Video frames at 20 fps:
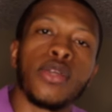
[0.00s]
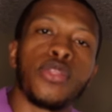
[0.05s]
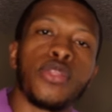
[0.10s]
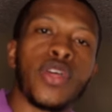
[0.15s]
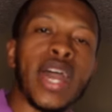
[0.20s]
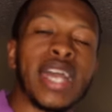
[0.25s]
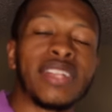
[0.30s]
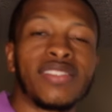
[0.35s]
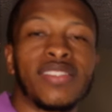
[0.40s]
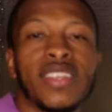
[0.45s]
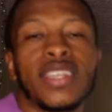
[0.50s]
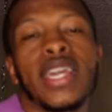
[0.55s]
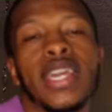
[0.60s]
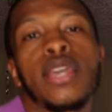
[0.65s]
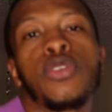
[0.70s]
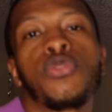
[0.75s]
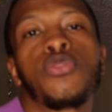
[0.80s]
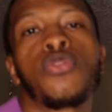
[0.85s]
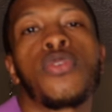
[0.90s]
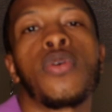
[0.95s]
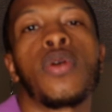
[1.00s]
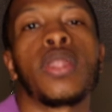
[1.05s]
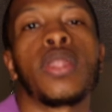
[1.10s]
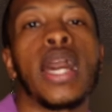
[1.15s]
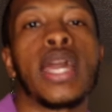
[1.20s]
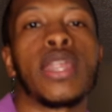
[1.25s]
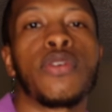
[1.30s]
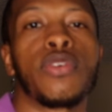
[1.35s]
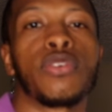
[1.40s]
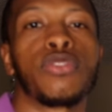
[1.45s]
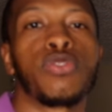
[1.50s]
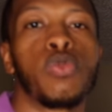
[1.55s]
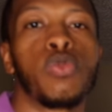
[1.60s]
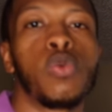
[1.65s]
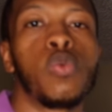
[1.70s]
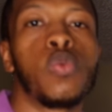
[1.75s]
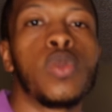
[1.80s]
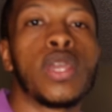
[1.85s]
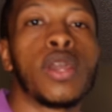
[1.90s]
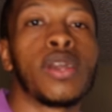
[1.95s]
That's the case for a lot of us
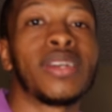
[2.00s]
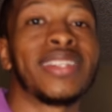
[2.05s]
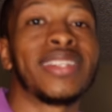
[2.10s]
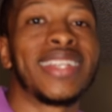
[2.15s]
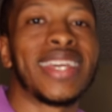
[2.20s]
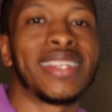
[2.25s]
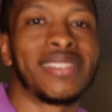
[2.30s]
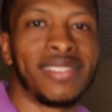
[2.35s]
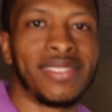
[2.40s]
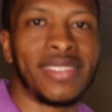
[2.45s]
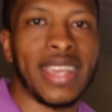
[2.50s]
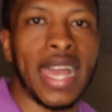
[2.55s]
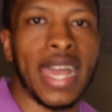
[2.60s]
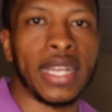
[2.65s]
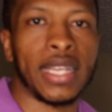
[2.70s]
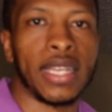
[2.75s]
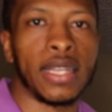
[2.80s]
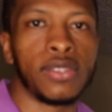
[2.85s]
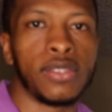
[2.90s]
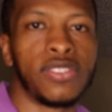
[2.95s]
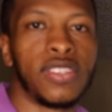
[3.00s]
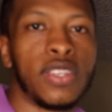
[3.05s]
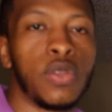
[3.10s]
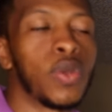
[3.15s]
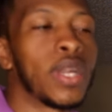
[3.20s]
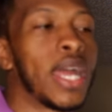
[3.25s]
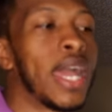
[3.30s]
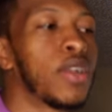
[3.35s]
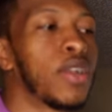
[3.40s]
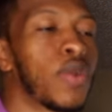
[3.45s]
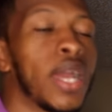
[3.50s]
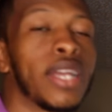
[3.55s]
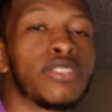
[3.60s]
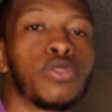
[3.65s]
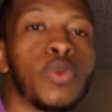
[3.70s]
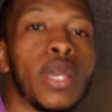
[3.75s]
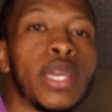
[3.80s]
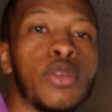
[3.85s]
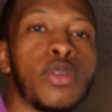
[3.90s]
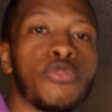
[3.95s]
when we are debt stacking. See, when I
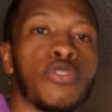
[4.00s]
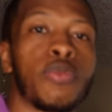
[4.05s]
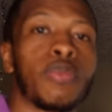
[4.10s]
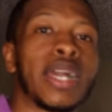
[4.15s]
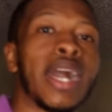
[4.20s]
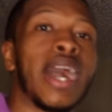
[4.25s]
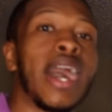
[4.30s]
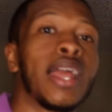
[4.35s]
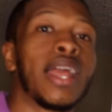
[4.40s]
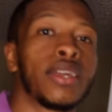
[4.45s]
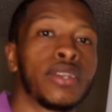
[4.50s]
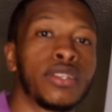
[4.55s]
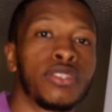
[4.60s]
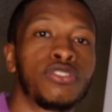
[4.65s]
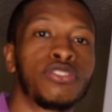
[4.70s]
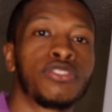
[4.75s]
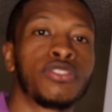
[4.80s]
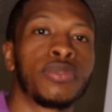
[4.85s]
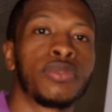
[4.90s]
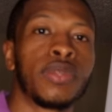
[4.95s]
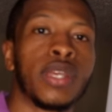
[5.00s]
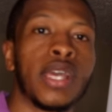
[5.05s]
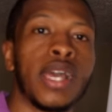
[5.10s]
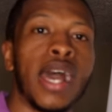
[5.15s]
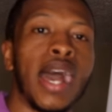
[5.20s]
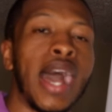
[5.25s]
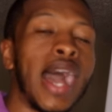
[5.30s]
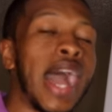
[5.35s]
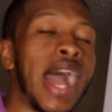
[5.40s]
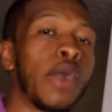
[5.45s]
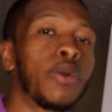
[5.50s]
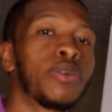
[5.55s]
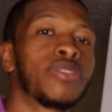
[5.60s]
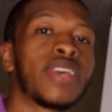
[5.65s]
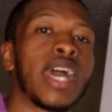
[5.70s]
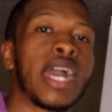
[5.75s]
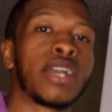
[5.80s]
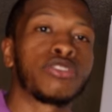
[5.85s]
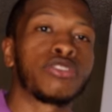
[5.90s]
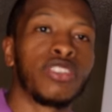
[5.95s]
graduated from college, I was
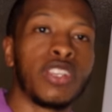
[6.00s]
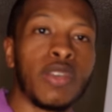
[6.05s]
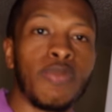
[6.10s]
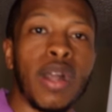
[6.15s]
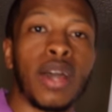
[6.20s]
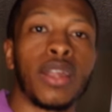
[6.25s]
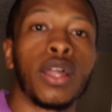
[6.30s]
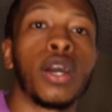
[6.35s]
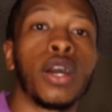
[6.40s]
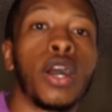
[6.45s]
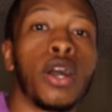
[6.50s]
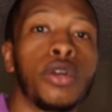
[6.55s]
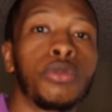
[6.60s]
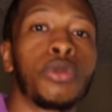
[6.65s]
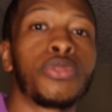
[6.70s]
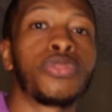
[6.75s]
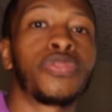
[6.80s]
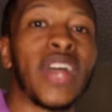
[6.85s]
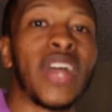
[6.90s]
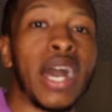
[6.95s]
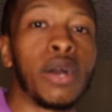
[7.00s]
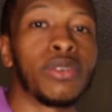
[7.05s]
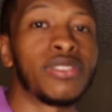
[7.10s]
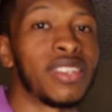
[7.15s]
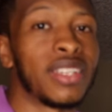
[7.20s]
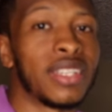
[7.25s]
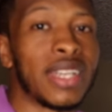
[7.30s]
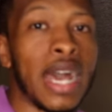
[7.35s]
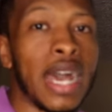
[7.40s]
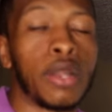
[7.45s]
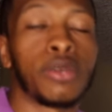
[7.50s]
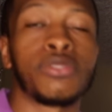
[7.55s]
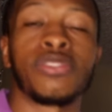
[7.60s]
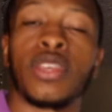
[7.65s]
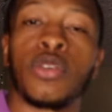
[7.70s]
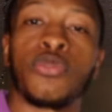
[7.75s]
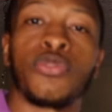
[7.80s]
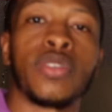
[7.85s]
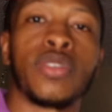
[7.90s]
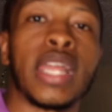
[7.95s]
actually about $100,000,
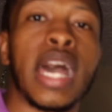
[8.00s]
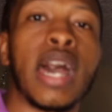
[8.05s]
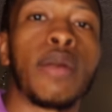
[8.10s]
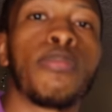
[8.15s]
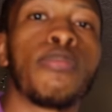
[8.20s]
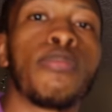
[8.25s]
if not